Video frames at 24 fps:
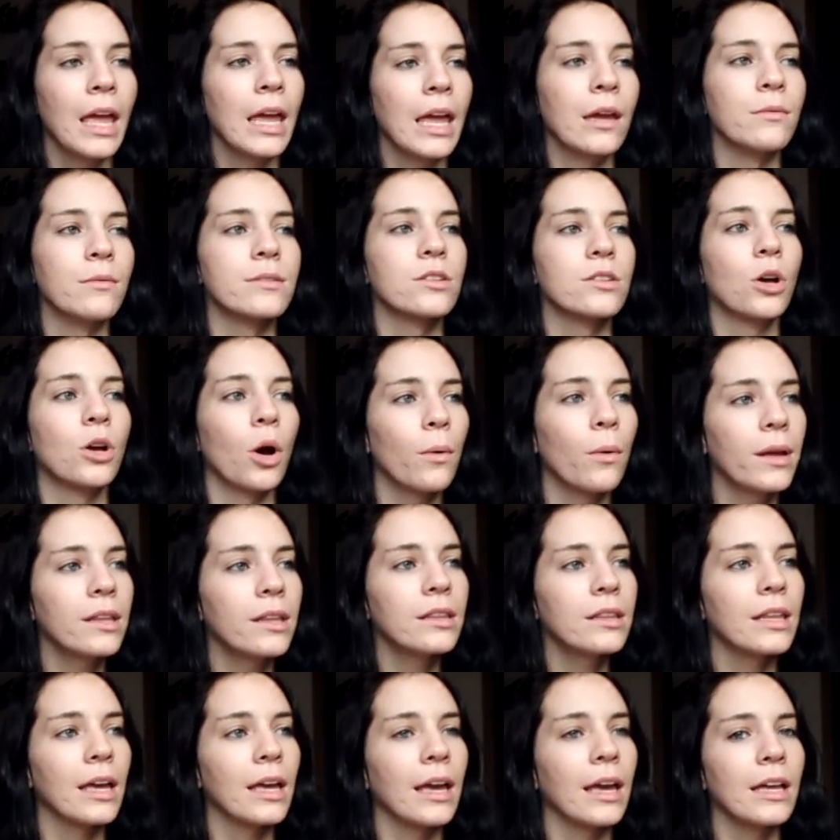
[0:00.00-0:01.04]
He was
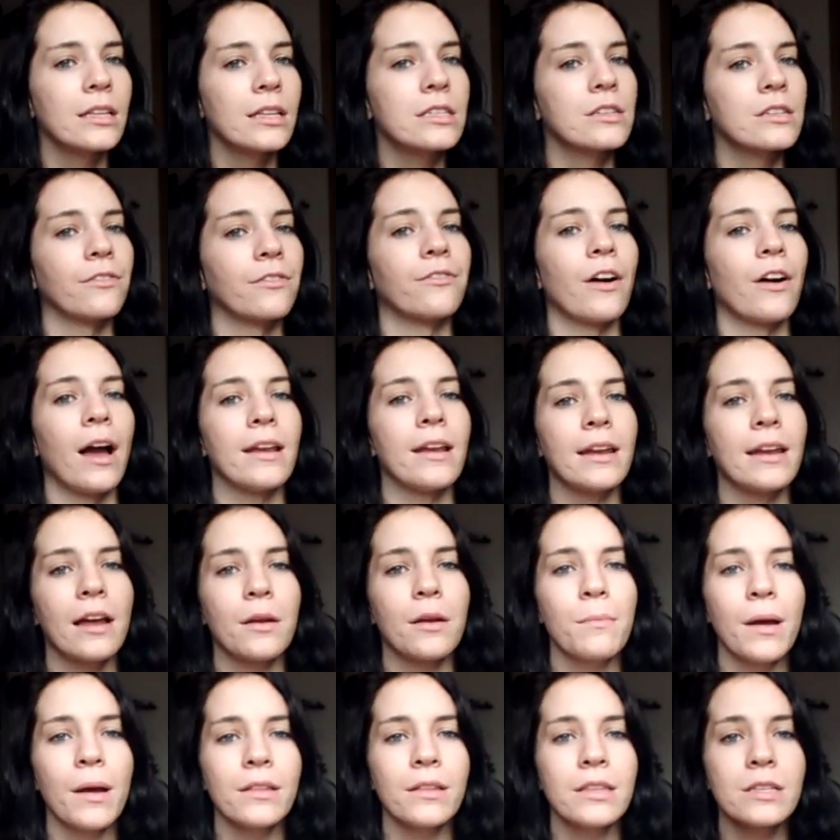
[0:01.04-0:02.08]
going there to find
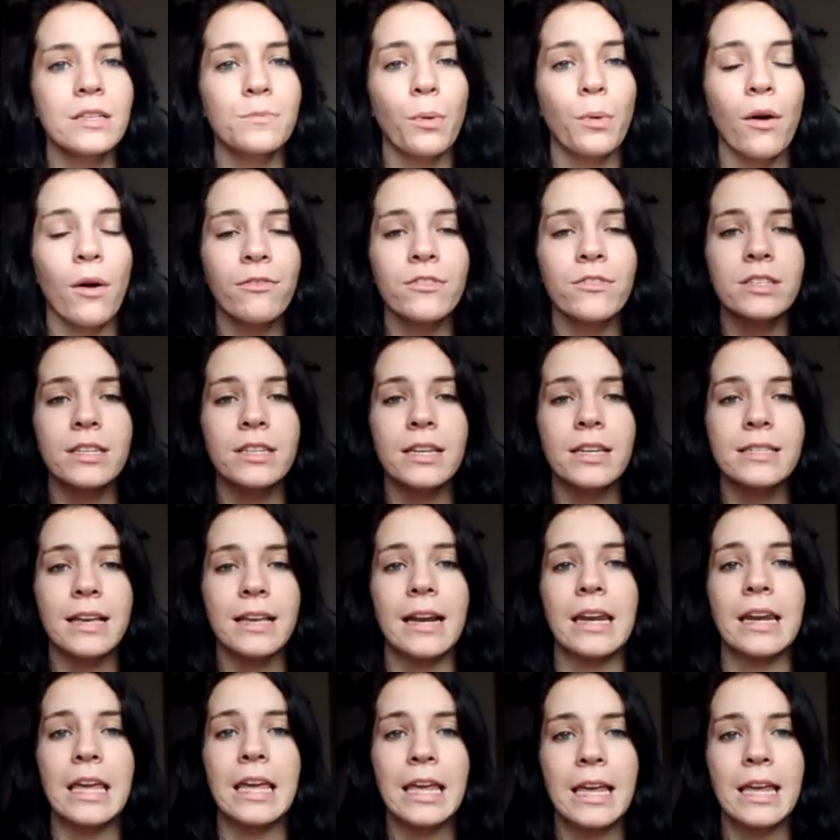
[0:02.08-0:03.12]
out about these prophecies,
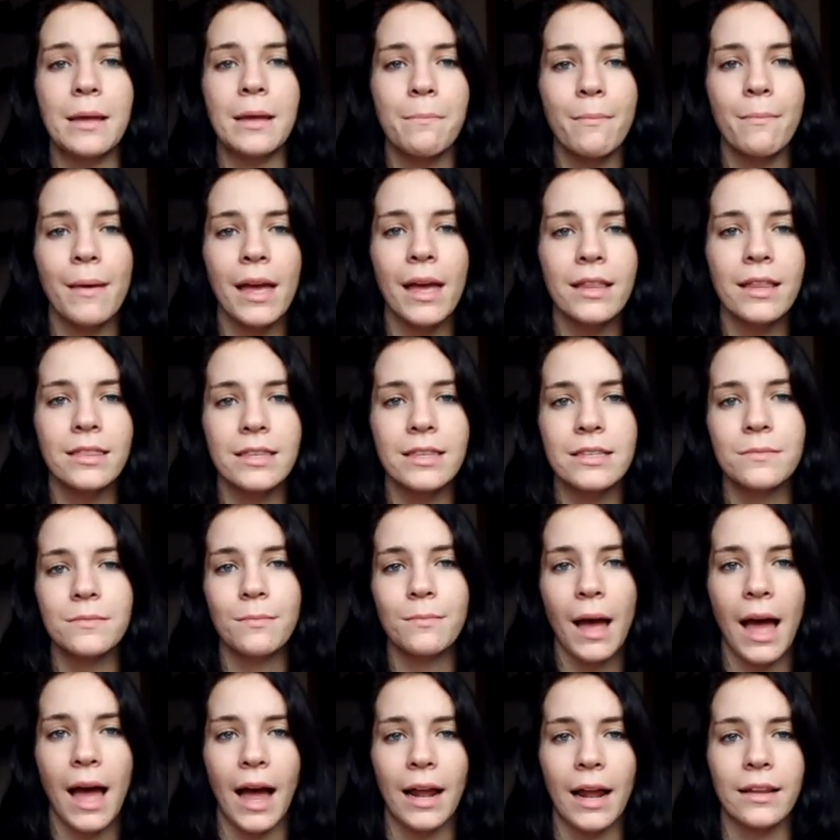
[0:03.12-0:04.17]
and he met this
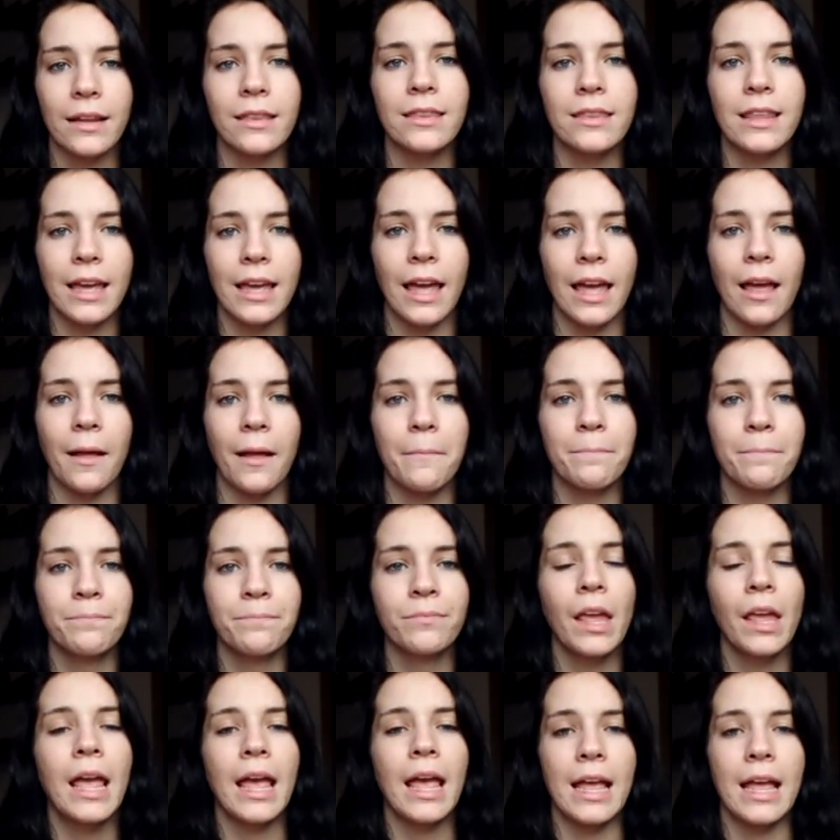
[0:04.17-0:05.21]
man there
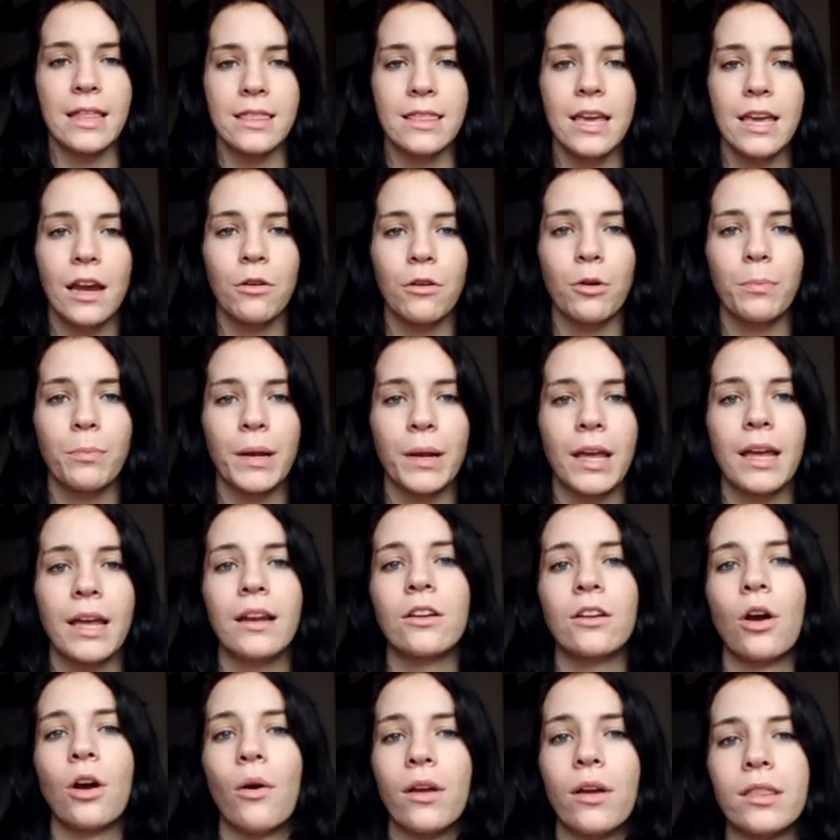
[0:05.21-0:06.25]
in the
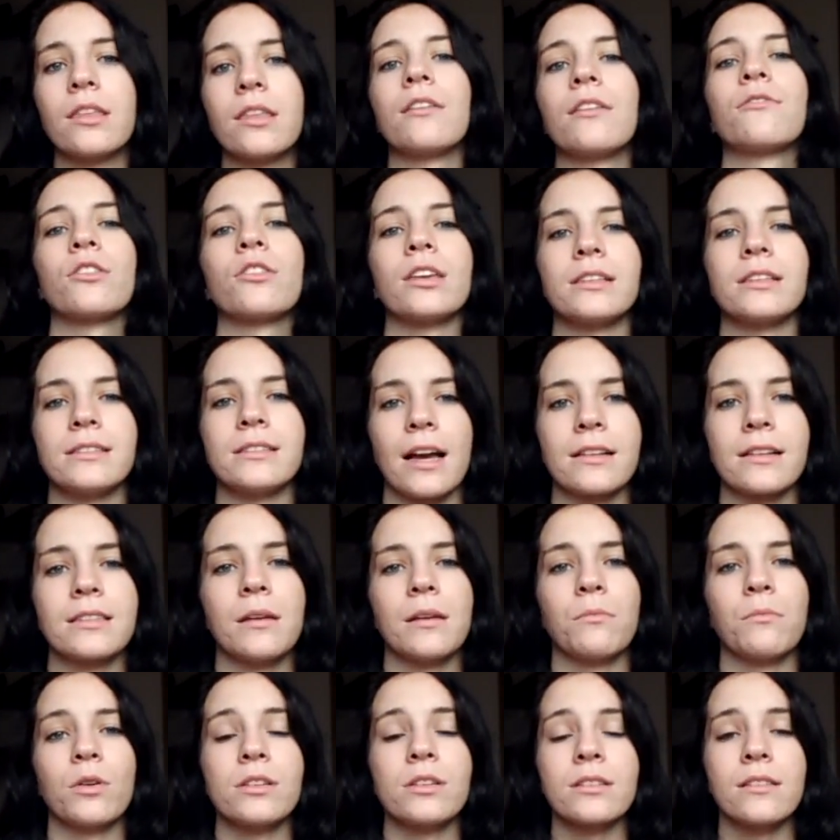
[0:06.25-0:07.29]
airplane going there for the exact
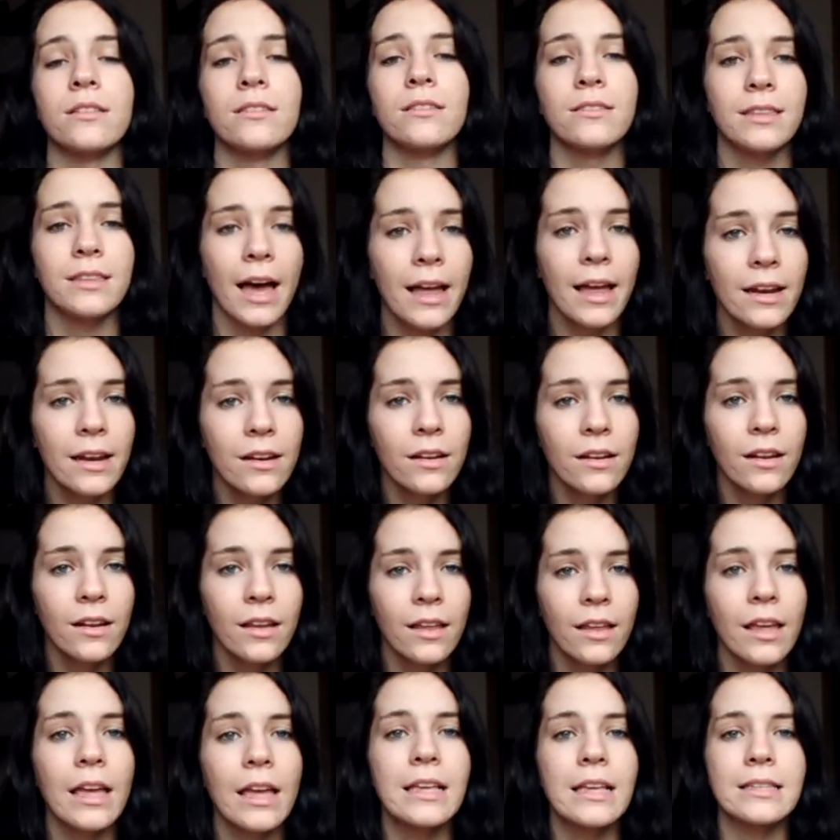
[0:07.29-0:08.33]
same reason. That
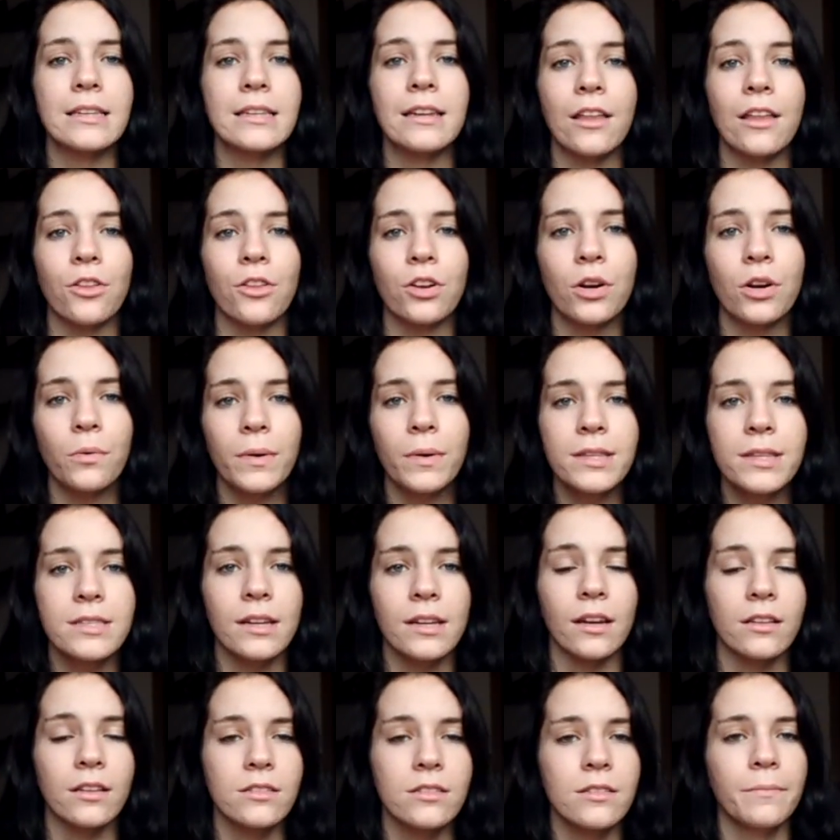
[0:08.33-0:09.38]
is another
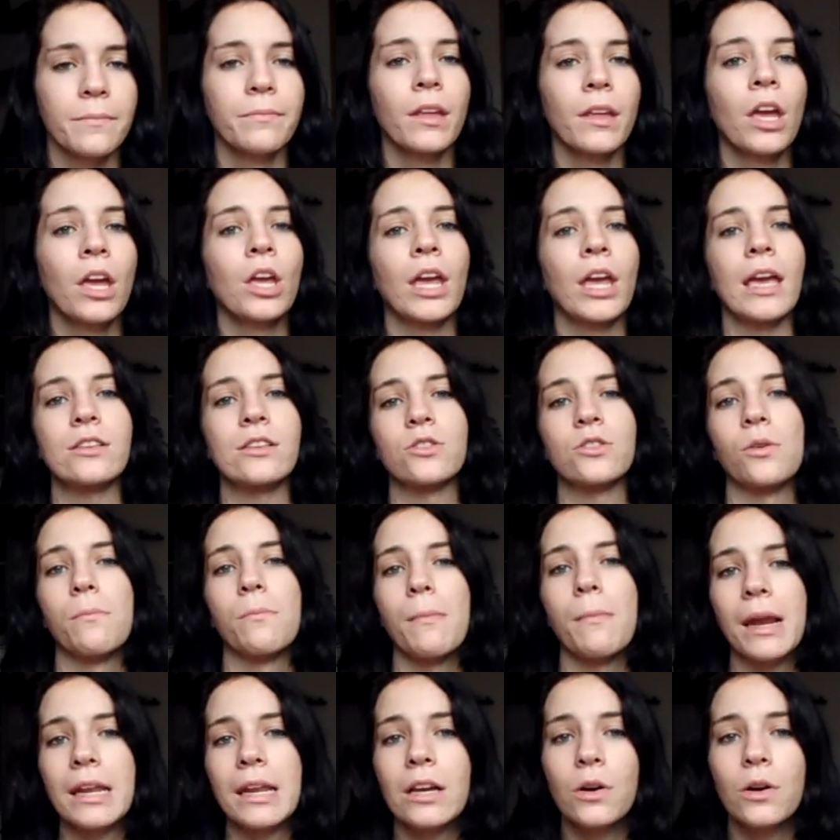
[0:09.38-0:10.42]
coincidence. Okay, so
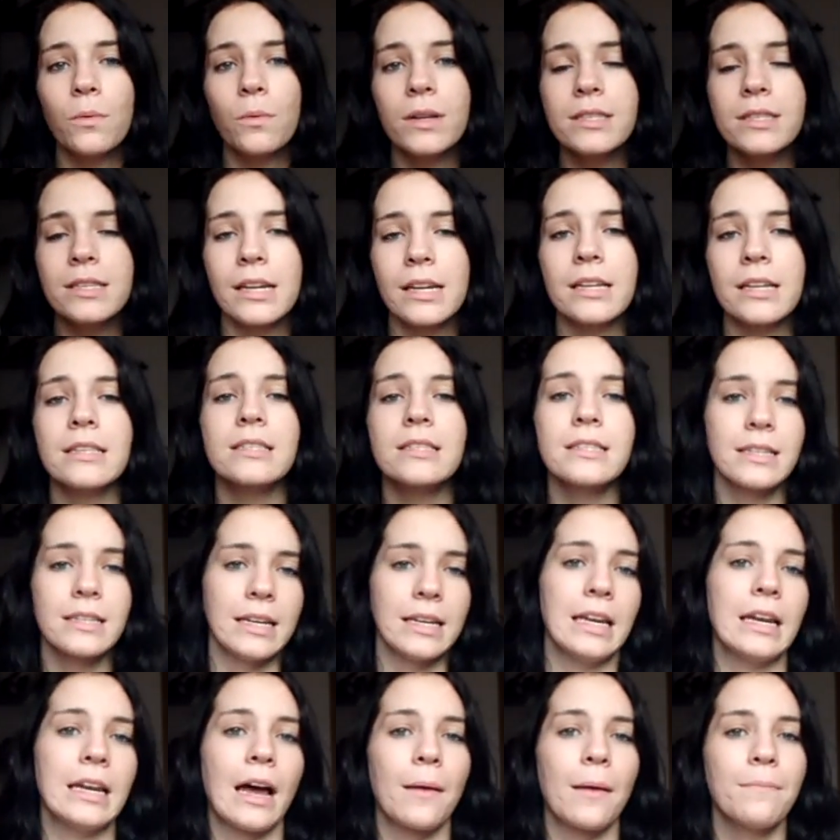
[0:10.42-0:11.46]
many coincidences
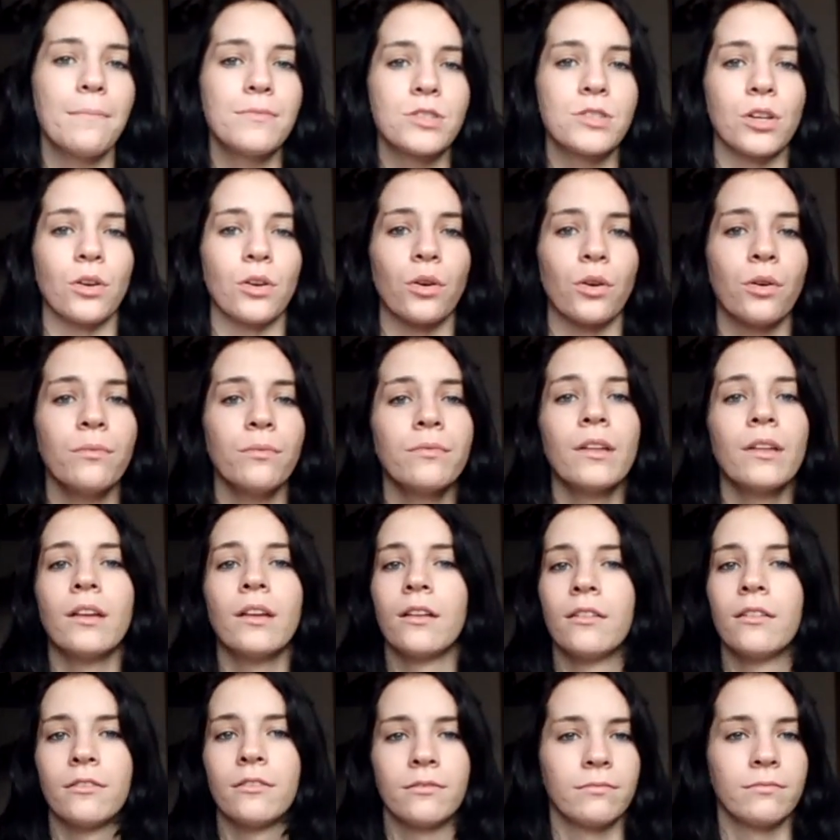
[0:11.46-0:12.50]
lead up to
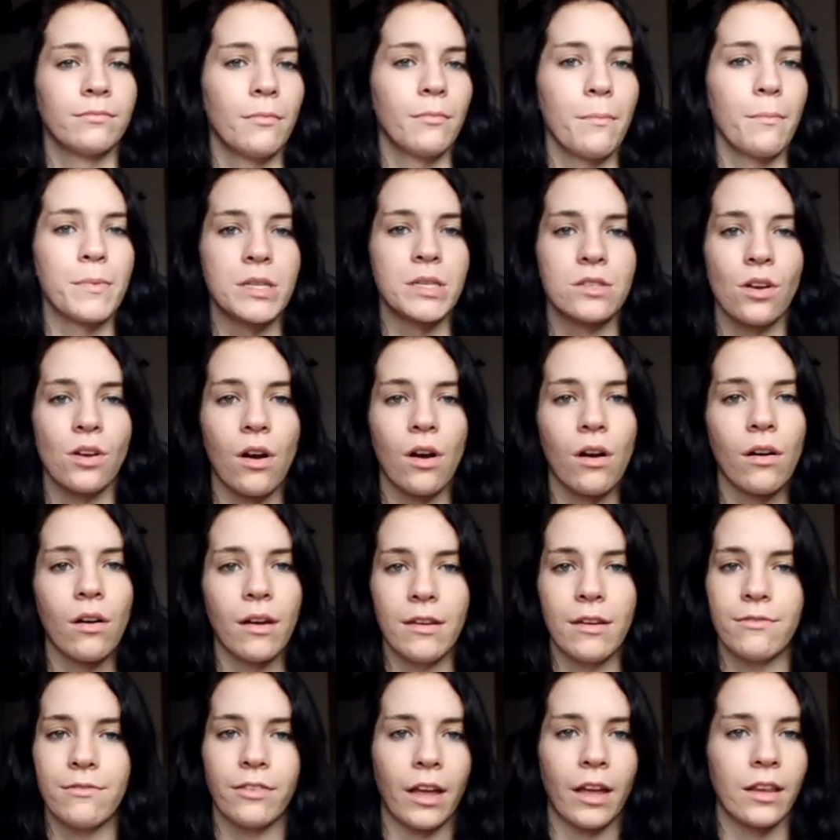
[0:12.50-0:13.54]
bizarre
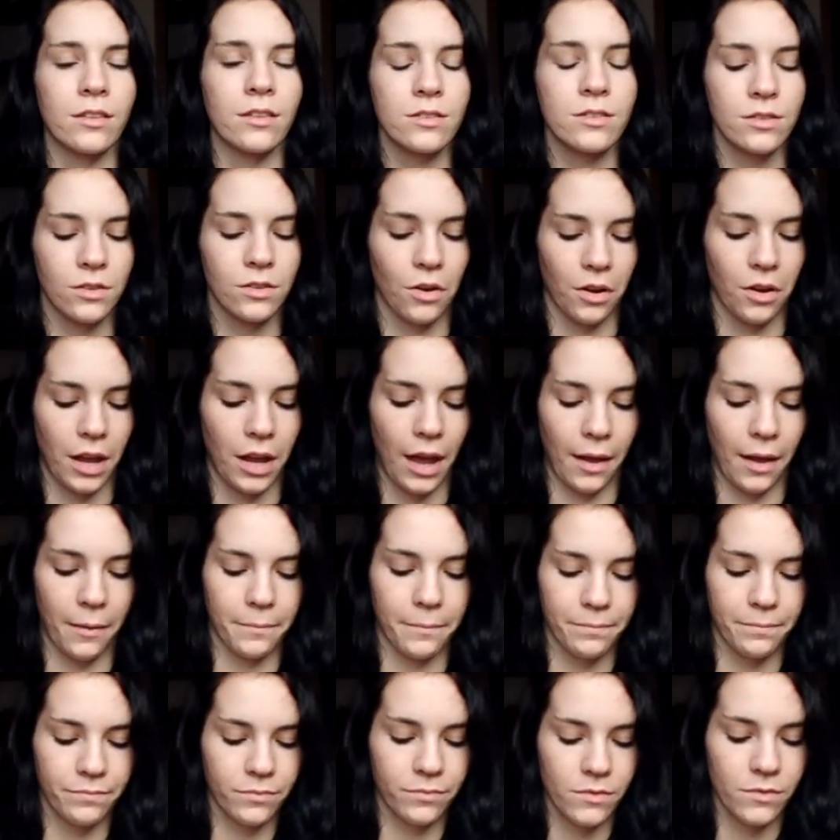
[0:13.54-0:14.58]
events. Okay,
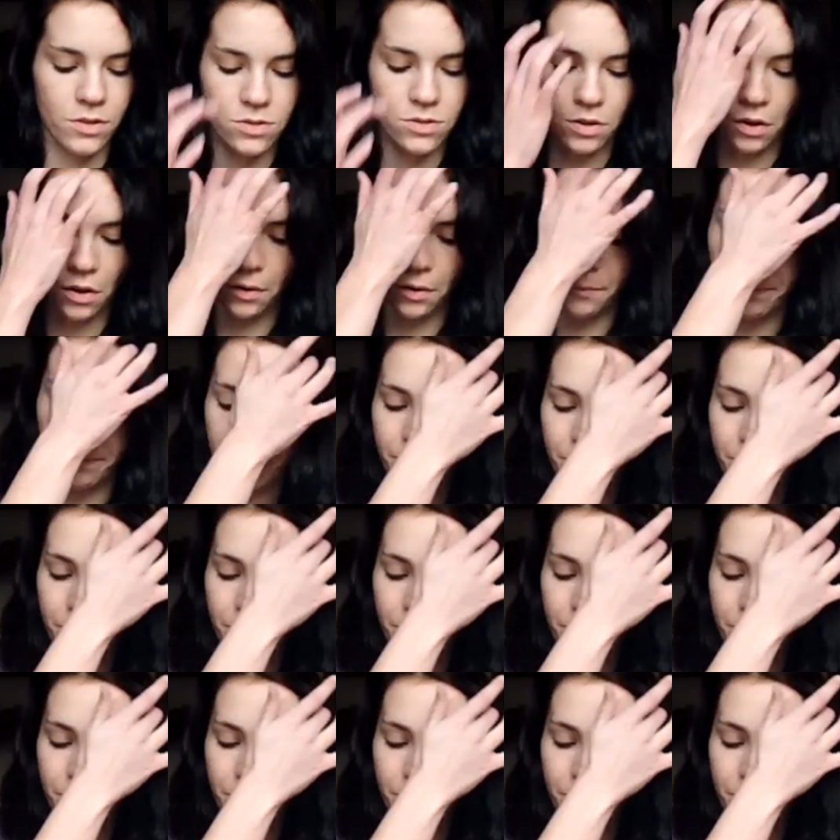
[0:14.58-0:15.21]
so